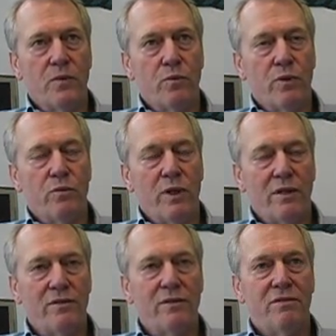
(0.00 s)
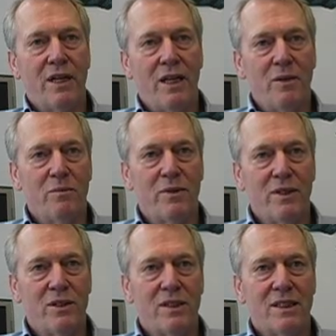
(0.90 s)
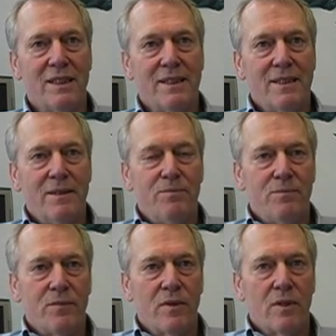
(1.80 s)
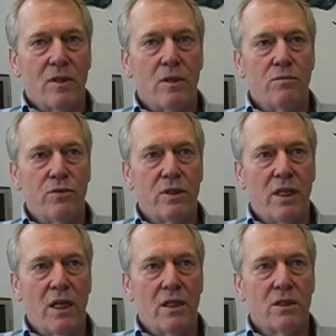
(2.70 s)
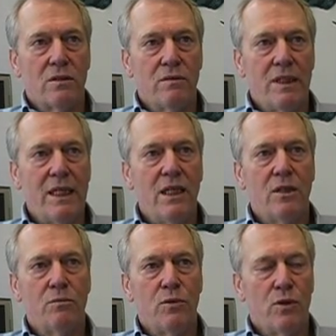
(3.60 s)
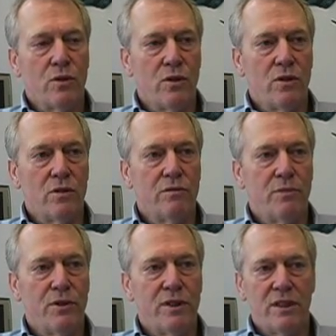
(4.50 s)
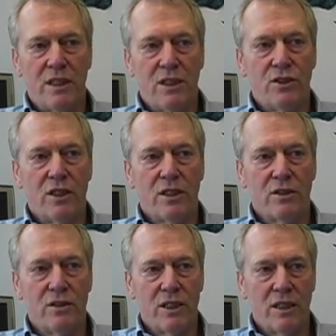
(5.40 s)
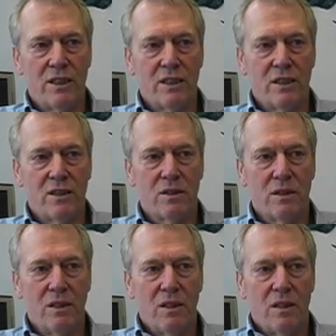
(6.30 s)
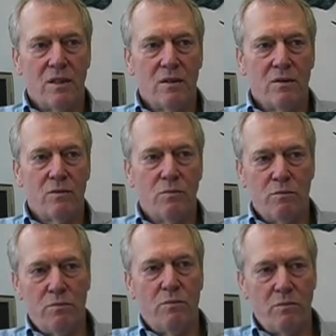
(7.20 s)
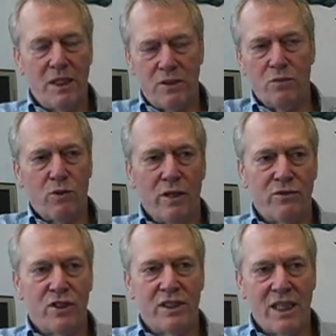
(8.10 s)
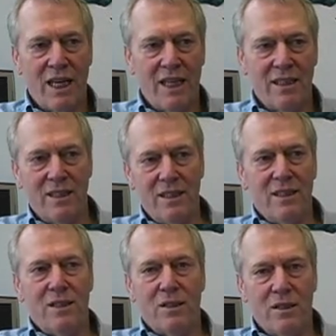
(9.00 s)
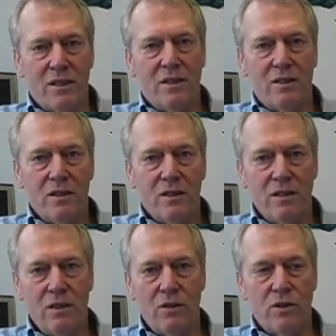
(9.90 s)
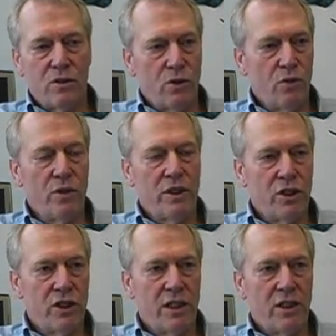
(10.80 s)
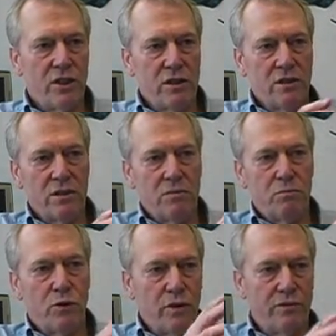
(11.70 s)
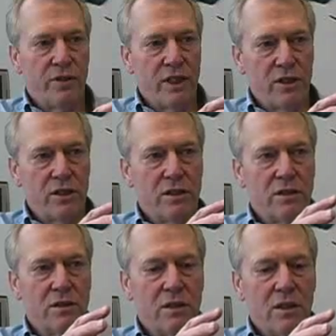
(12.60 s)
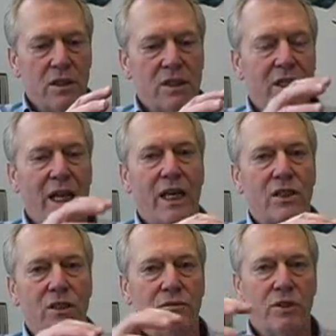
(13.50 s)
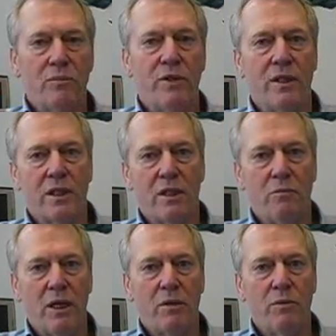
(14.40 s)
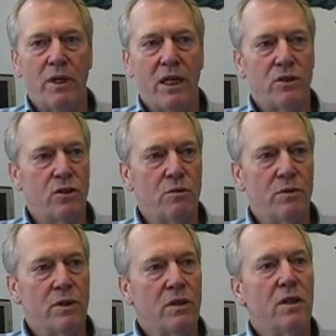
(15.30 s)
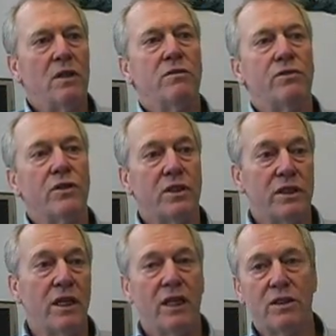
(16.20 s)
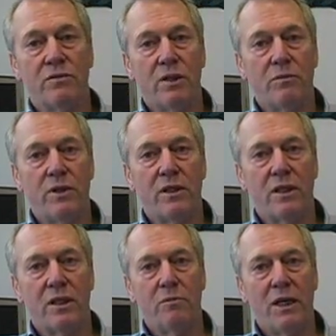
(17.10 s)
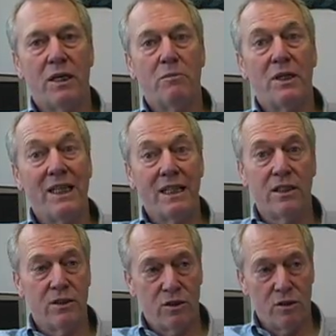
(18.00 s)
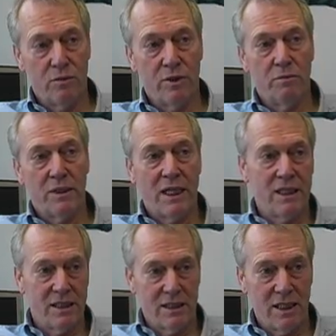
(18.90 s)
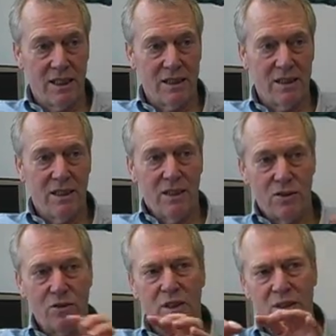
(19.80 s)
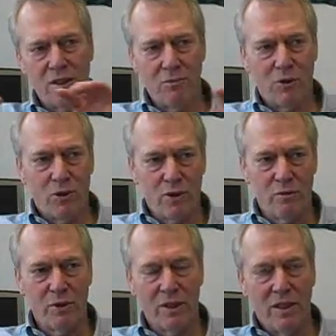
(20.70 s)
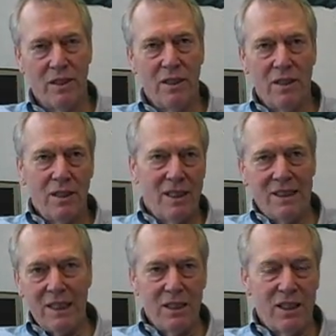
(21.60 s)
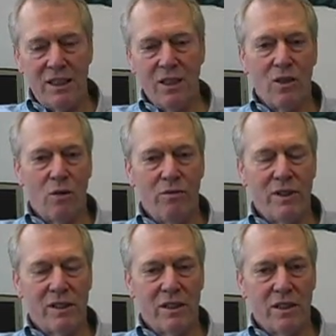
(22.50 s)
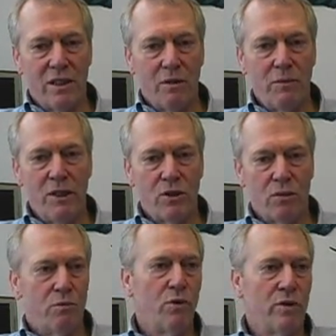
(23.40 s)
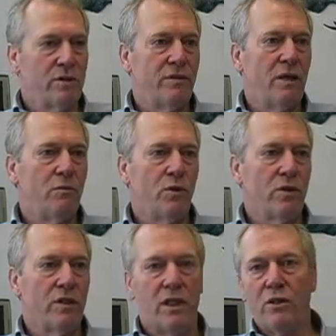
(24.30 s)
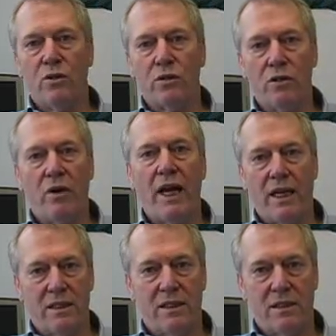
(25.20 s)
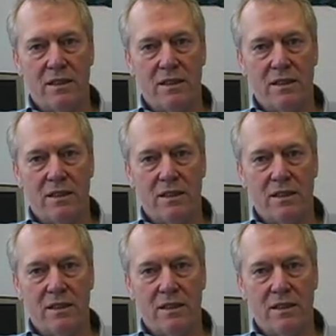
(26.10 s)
we, we have developed this comforting sort of linear model of multi-stage carcinogenesis uh, based on what I've just said, that you know, there's clonal initiation, proliferation, selection of something that can make a benign tumor, further selection of something that can make a malignant tumour and metastasize. So this is the model, but it's increasingly obvious that there are major components of that model that are not correct.